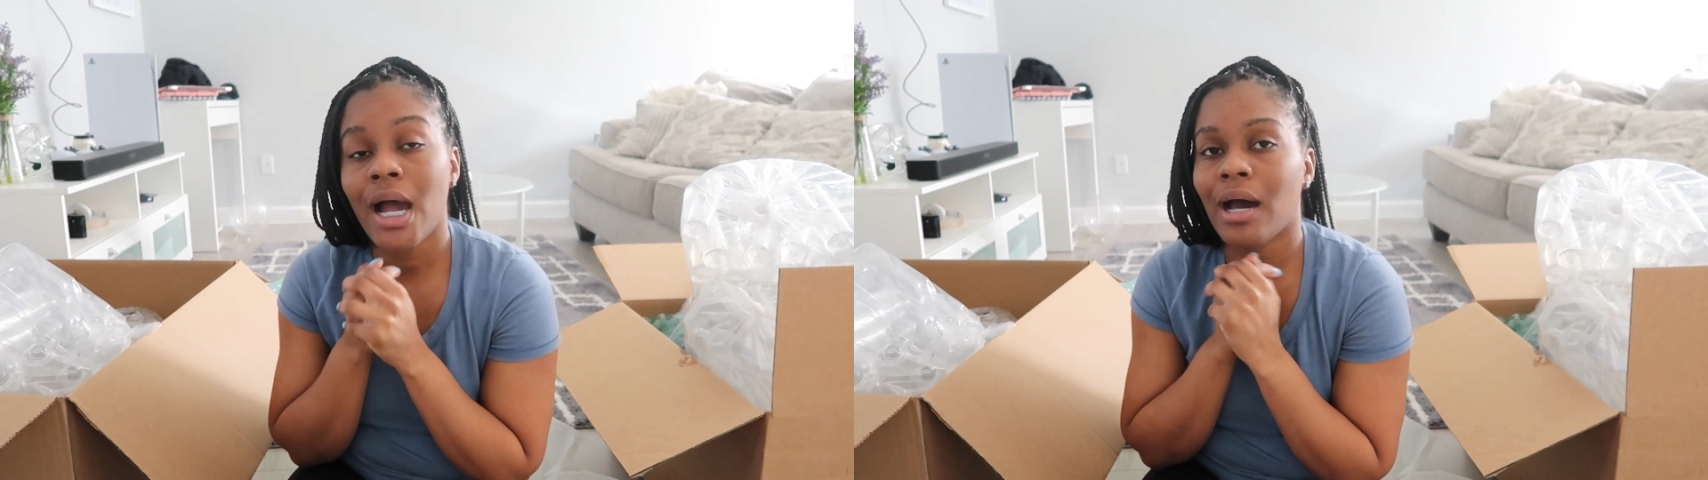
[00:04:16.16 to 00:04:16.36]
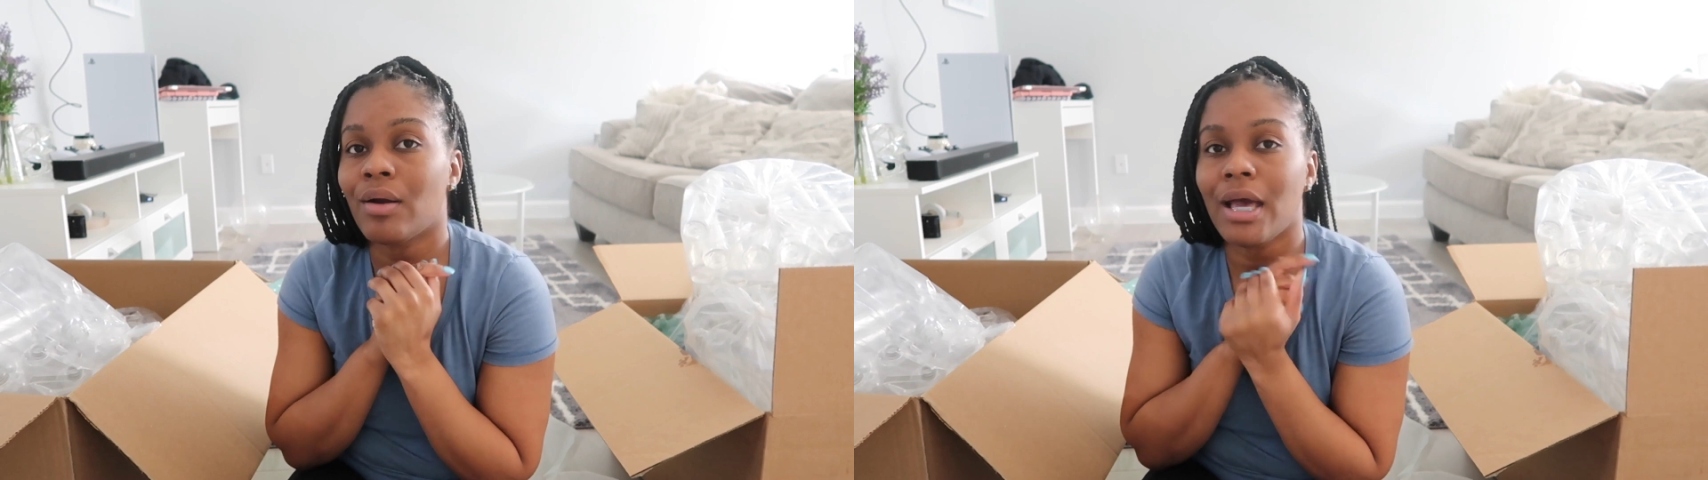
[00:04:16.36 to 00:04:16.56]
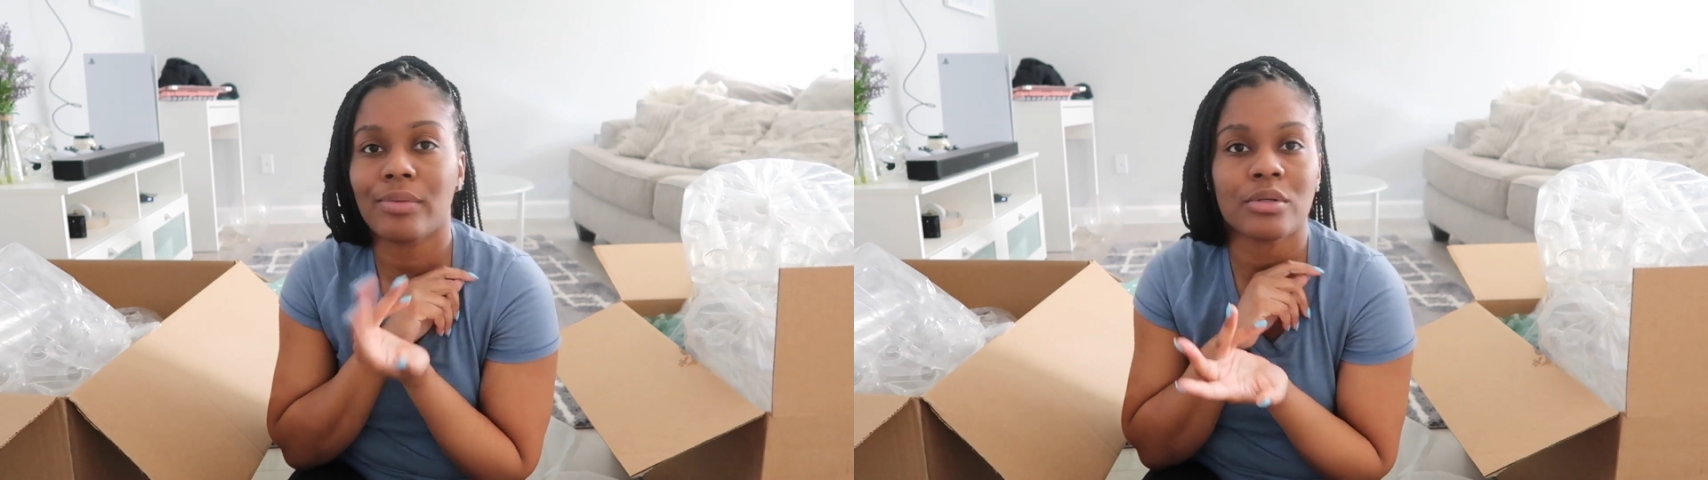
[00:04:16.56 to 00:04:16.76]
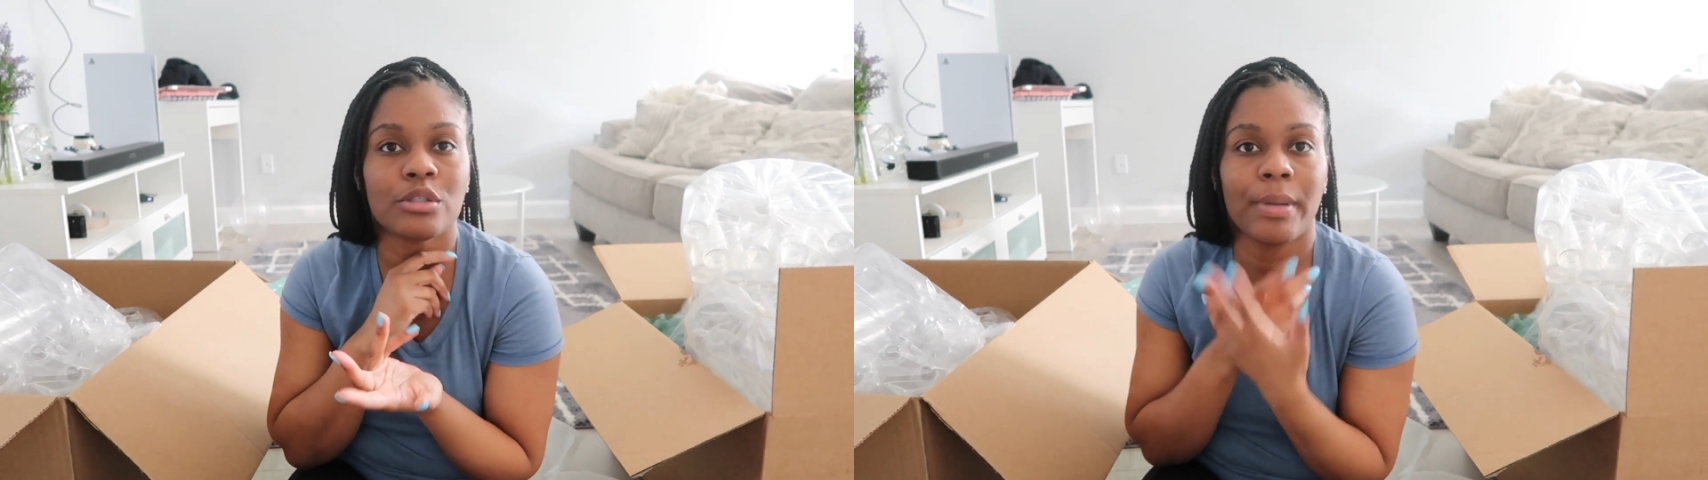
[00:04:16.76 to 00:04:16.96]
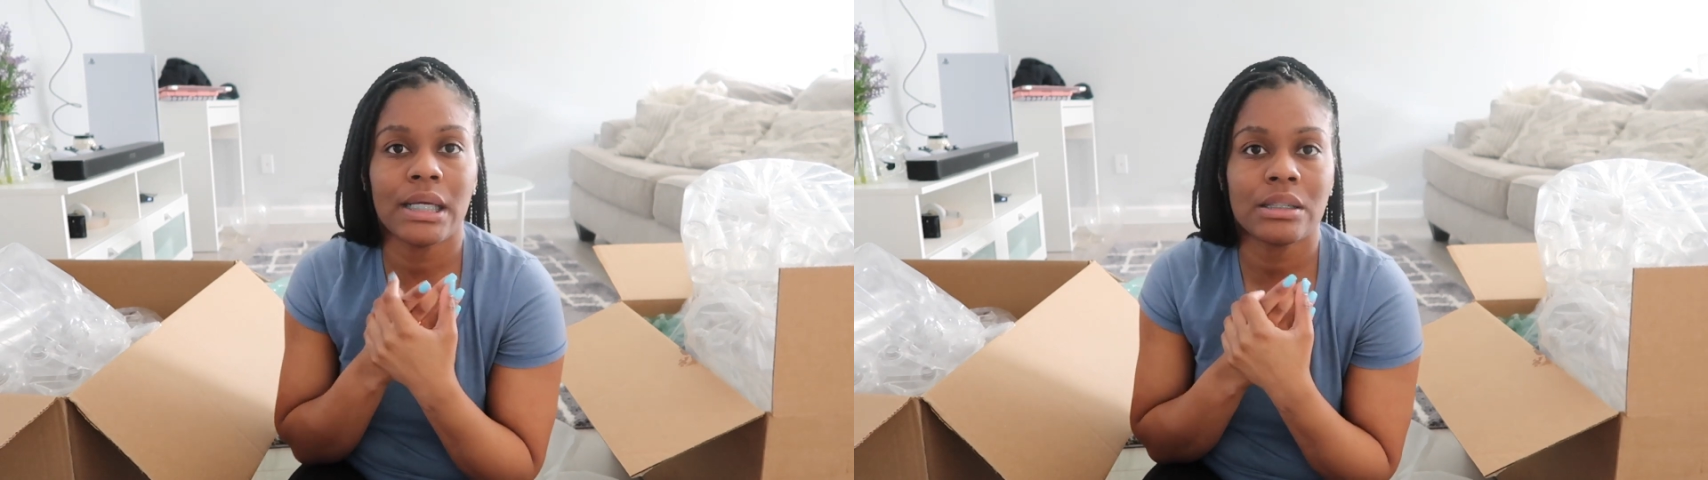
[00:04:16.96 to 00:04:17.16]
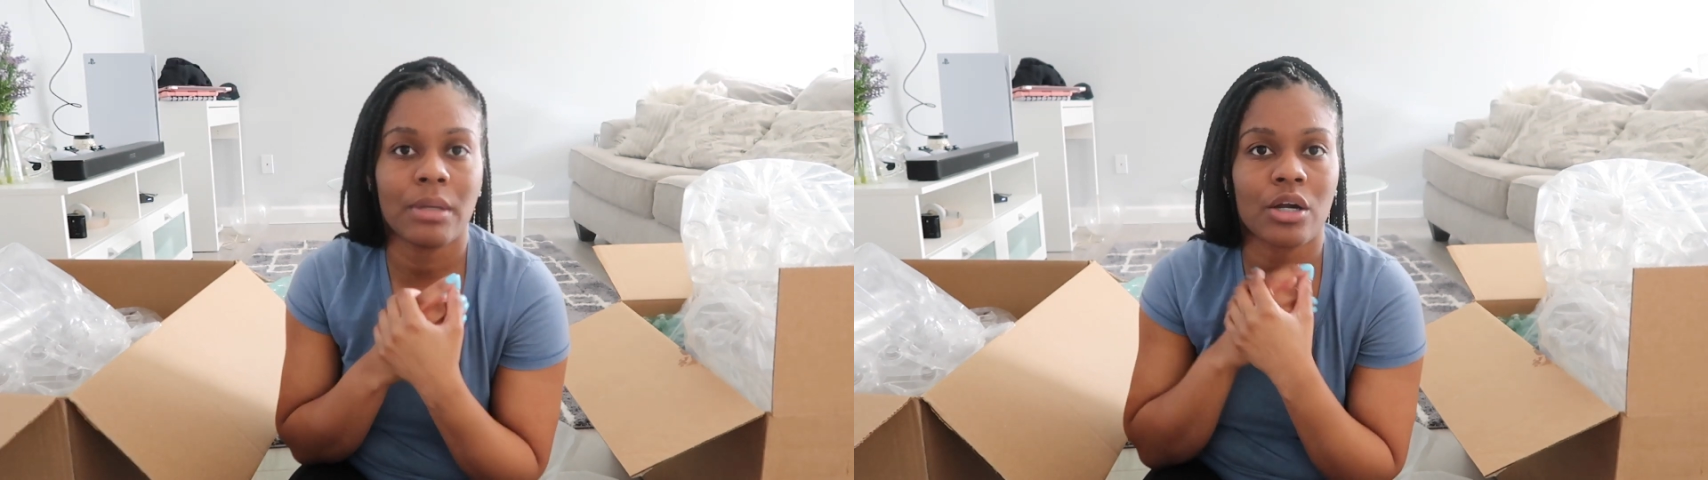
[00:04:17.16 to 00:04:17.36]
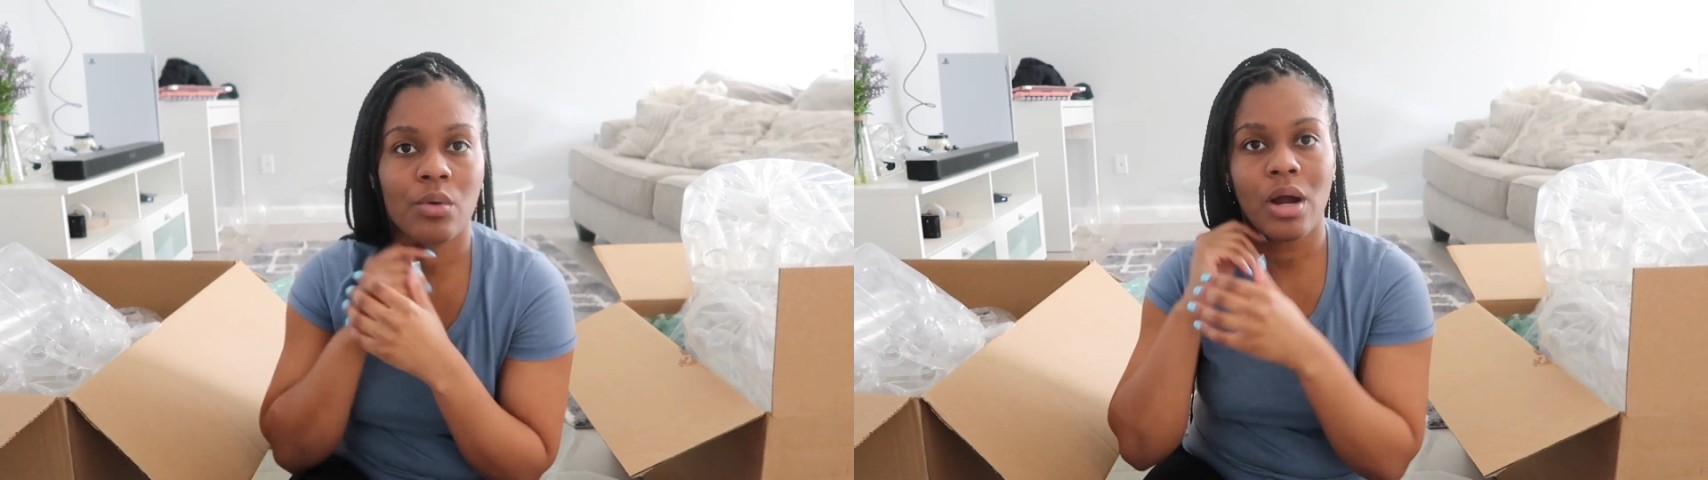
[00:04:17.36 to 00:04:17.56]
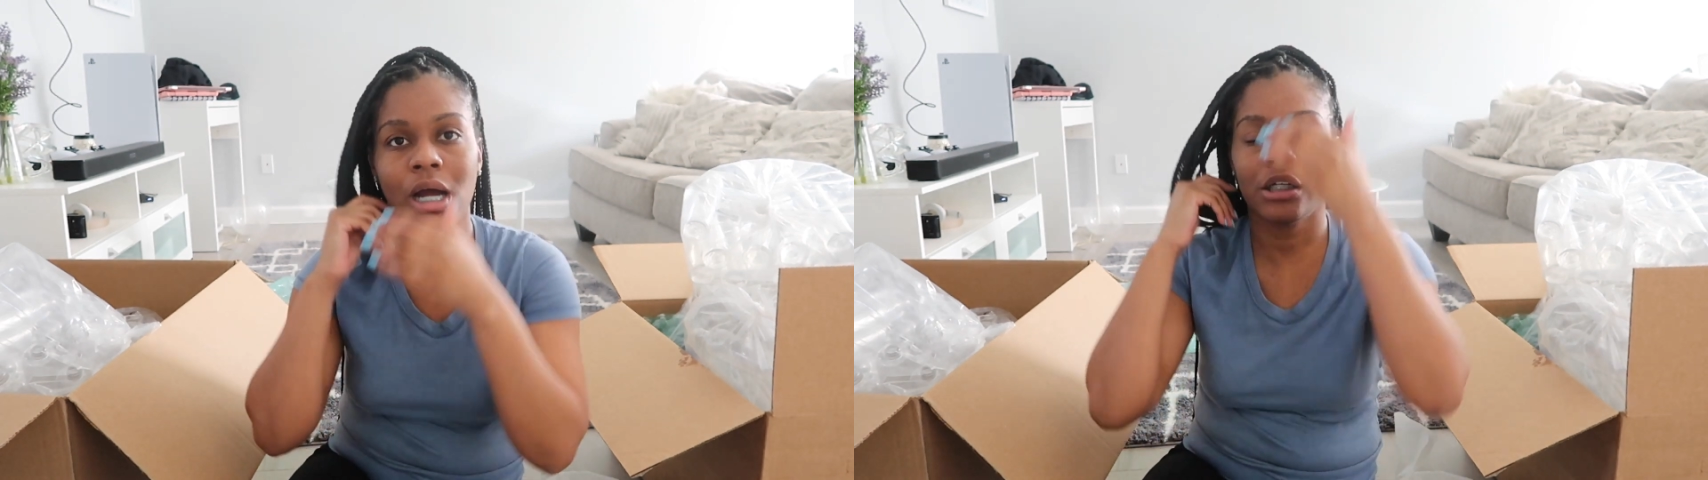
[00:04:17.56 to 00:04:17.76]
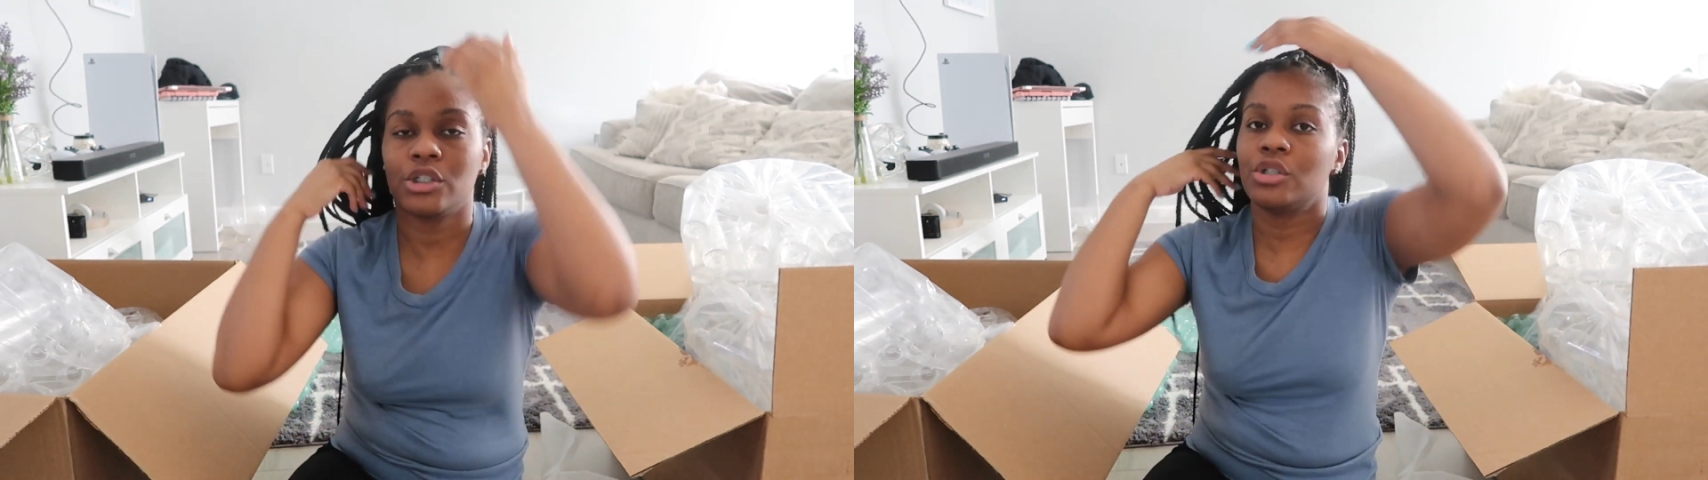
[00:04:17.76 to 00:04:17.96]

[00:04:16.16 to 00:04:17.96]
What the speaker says: I don't have no space in my garage.